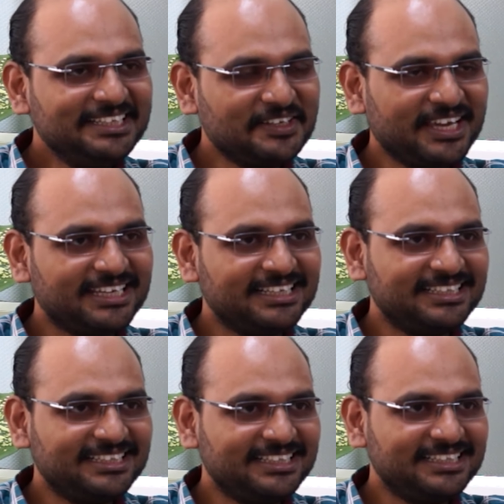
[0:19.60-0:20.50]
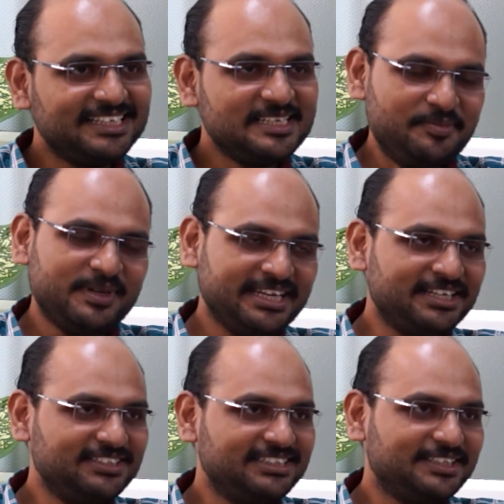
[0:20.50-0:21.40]
Okay. Pretty
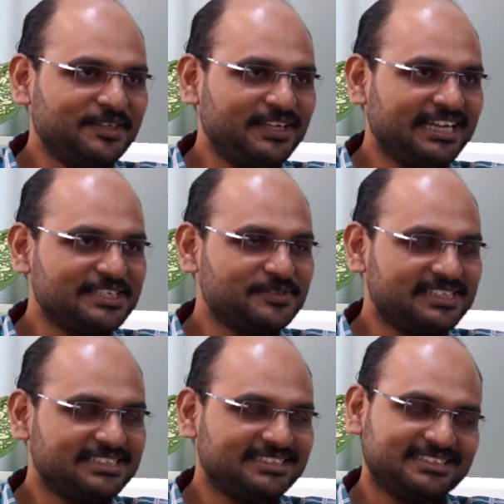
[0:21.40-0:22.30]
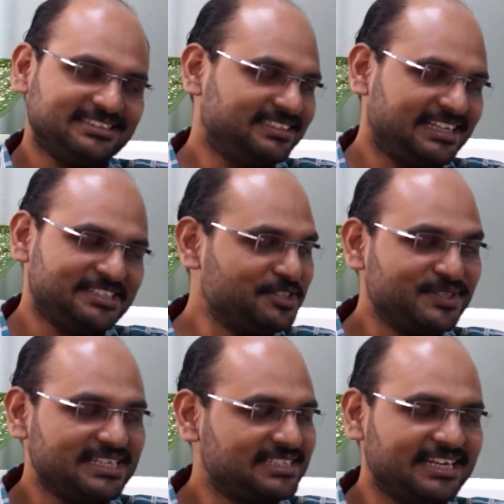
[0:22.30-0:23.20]
good. Going as
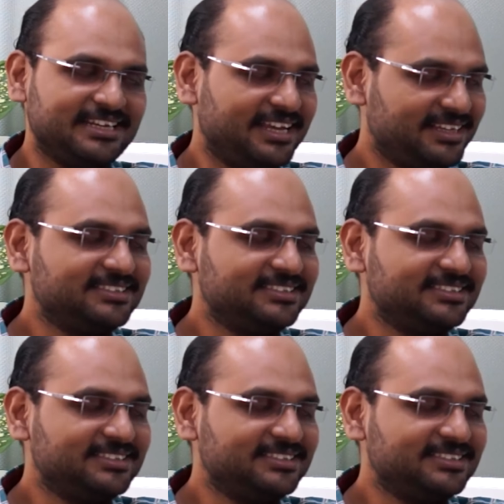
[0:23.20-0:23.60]
usual as any day.